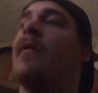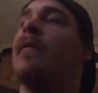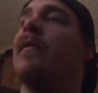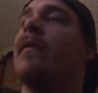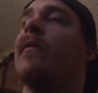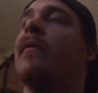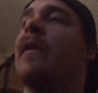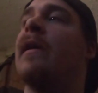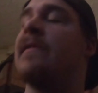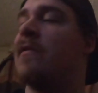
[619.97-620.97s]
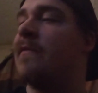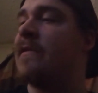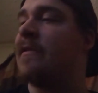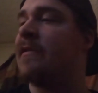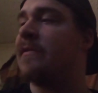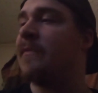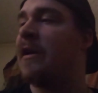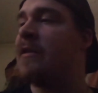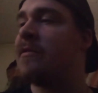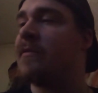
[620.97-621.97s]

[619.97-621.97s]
So that's always awesome, guys.